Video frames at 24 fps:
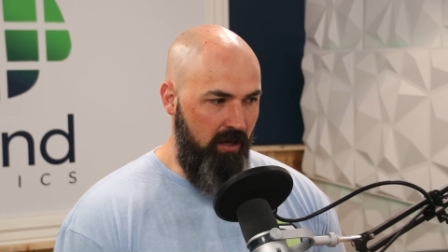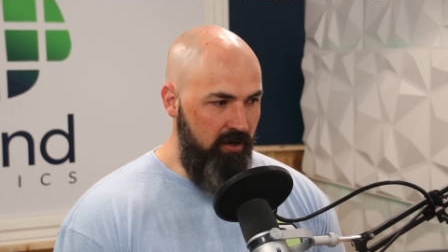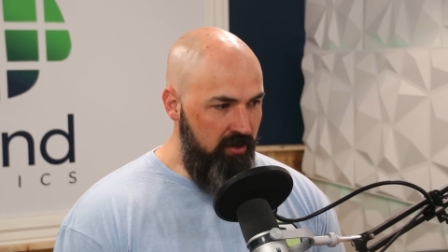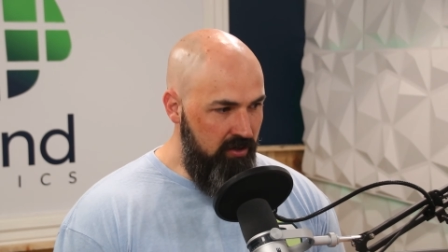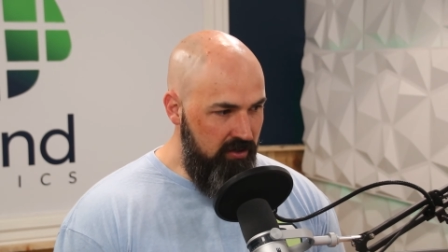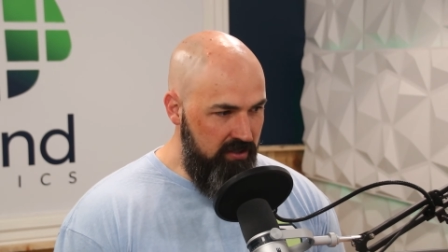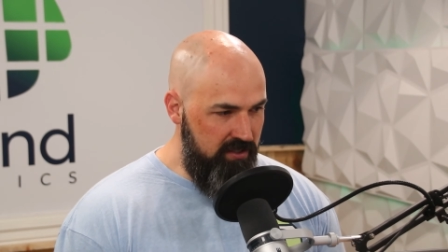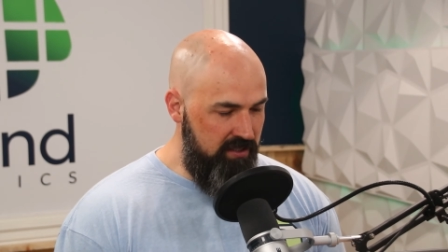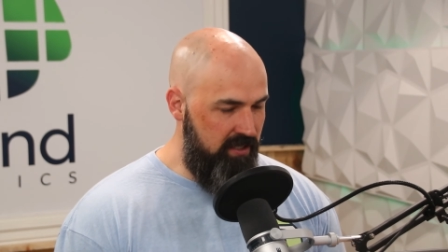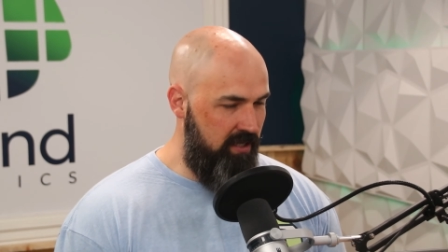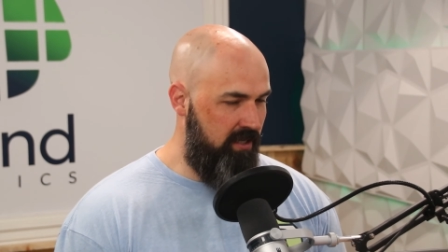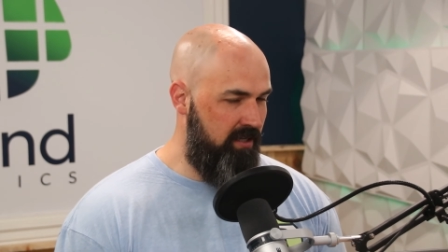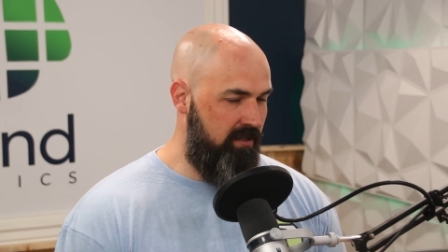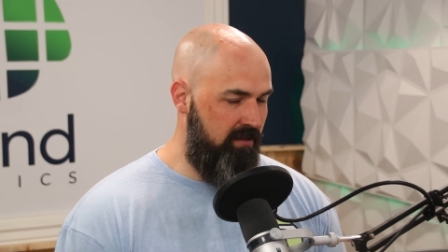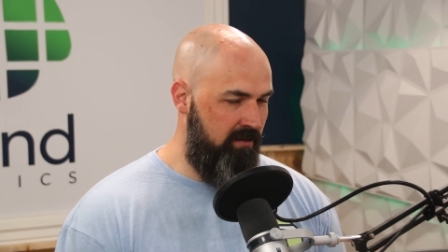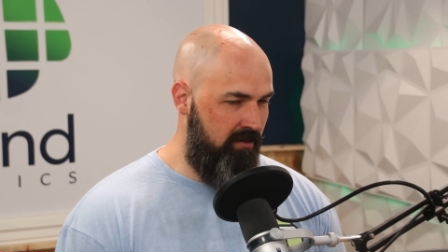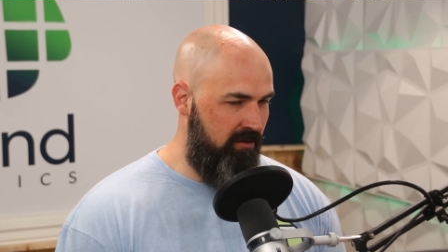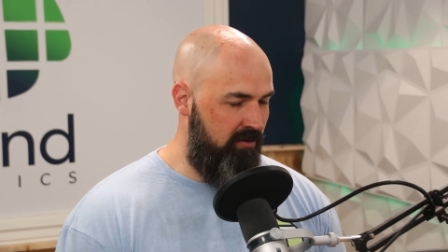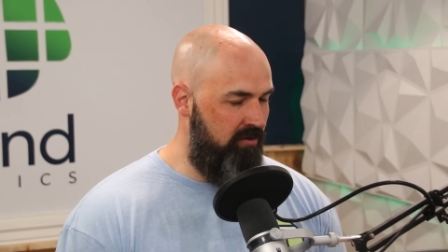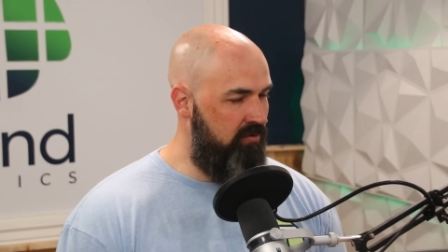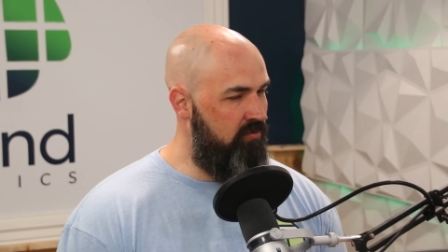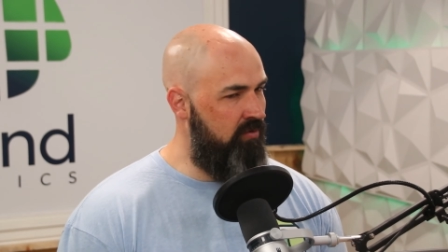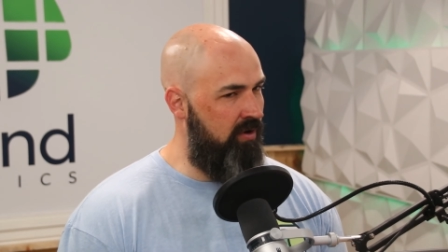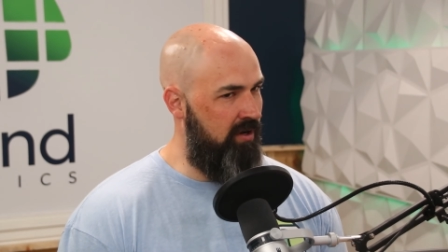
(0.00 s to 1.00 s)
Understand
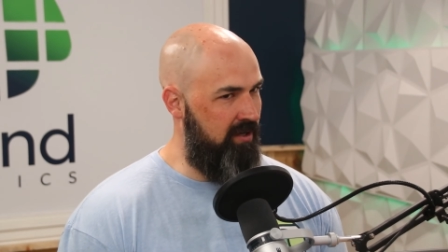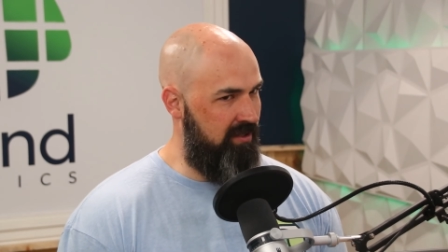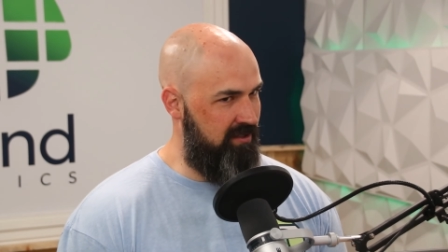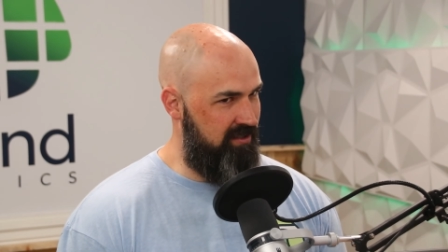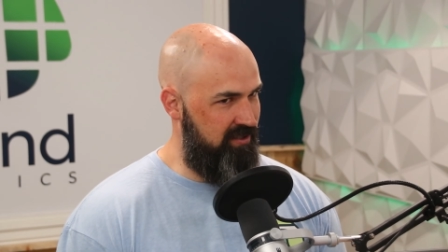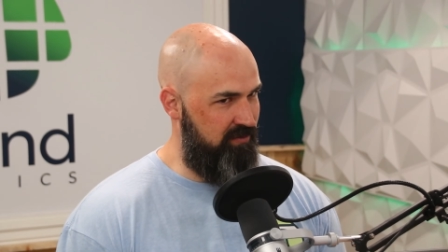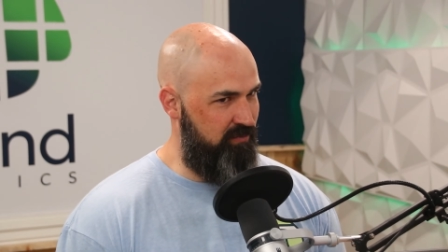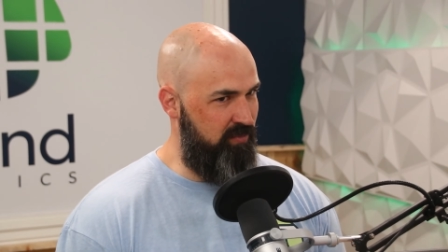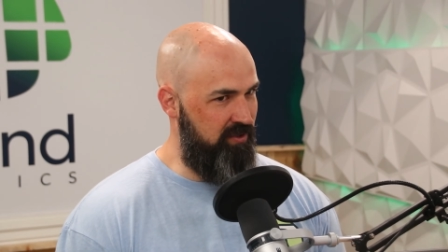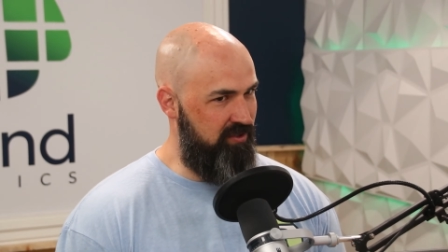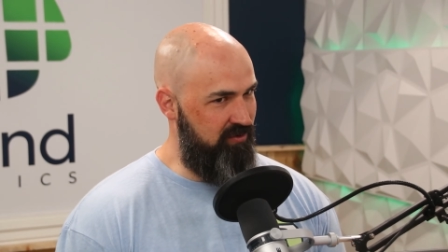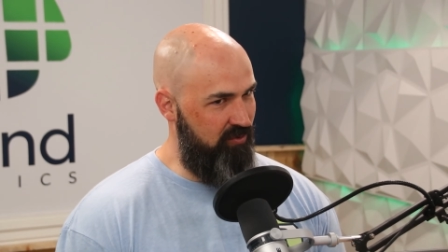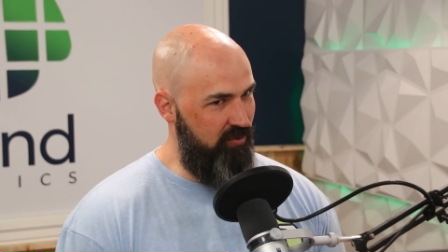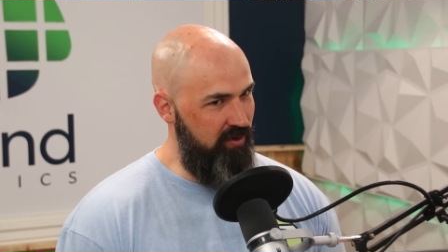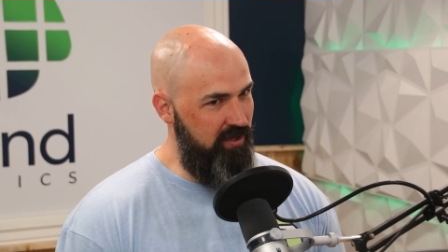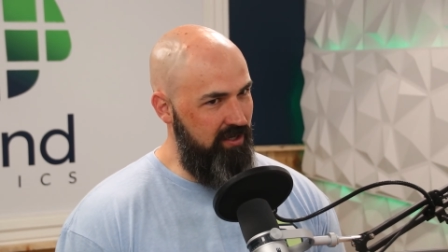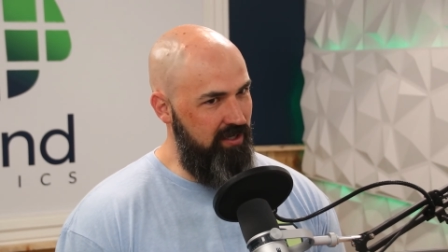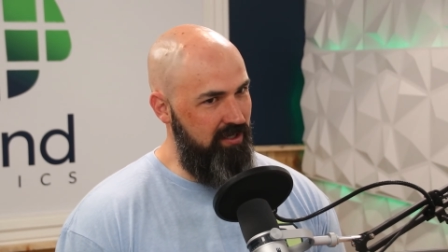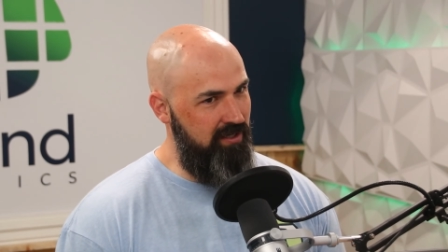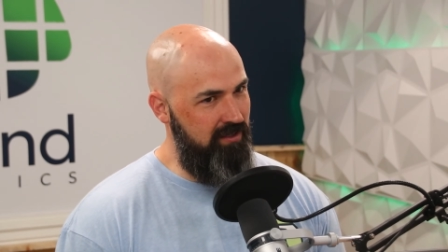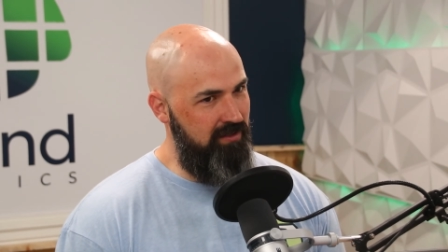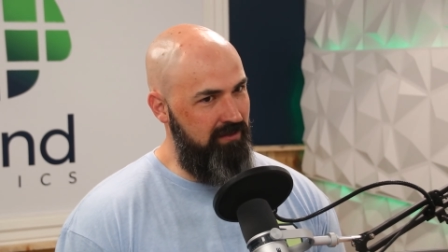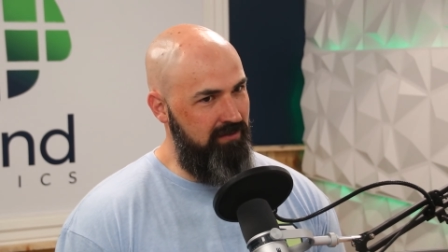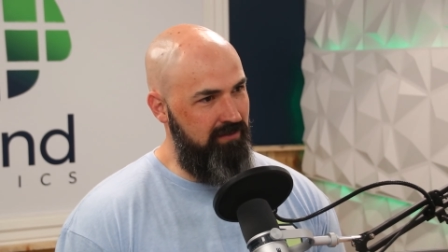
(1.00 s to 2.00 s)
the nuance
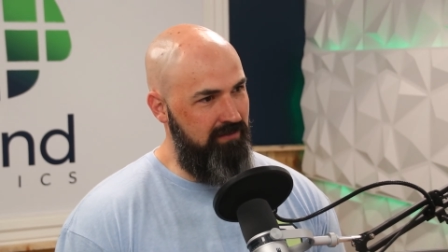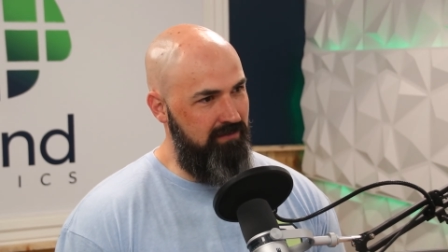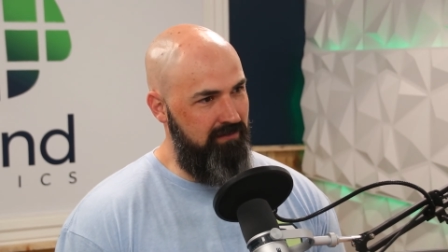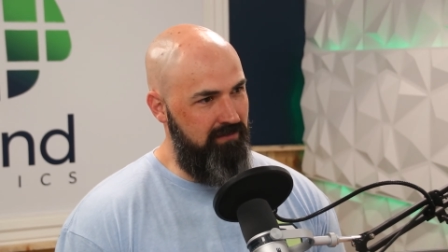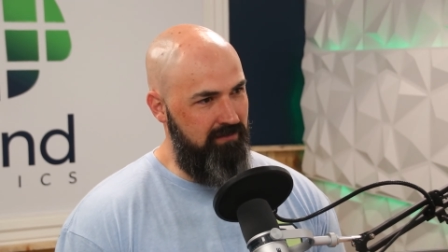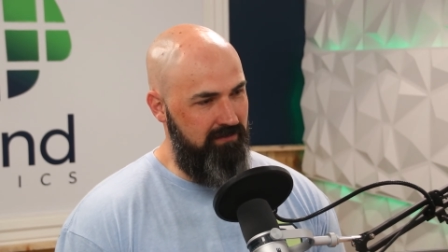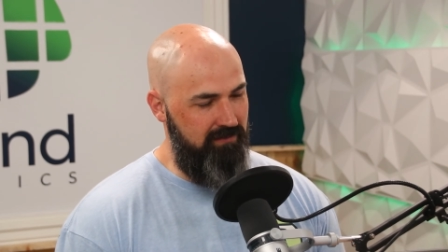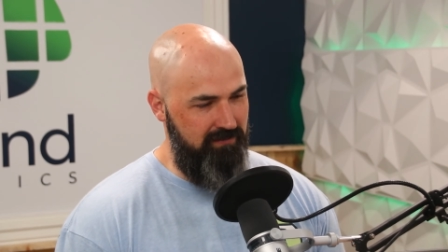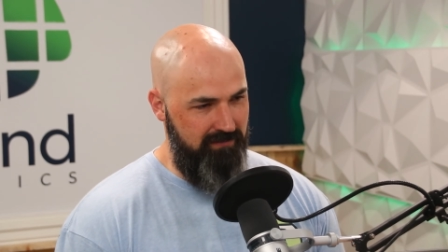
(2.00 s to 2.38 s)
between